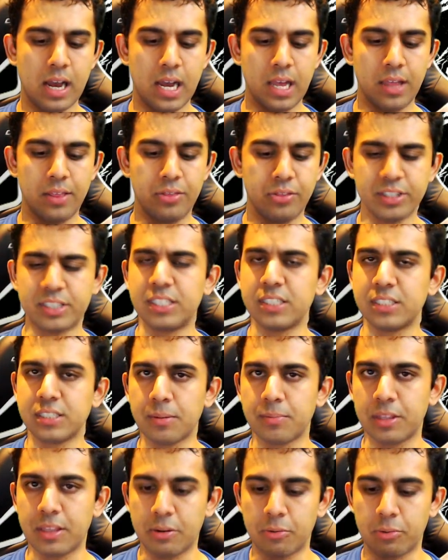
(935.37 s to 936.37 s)
this is
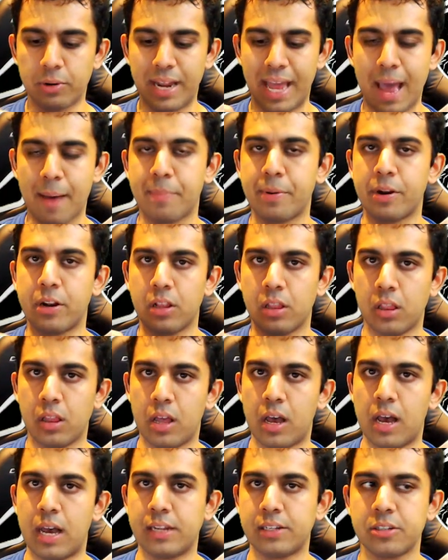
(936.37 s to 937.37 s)
something that would happen a
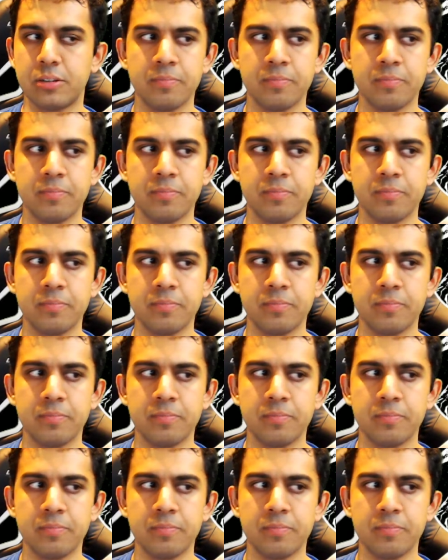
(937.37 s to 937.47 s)
lot.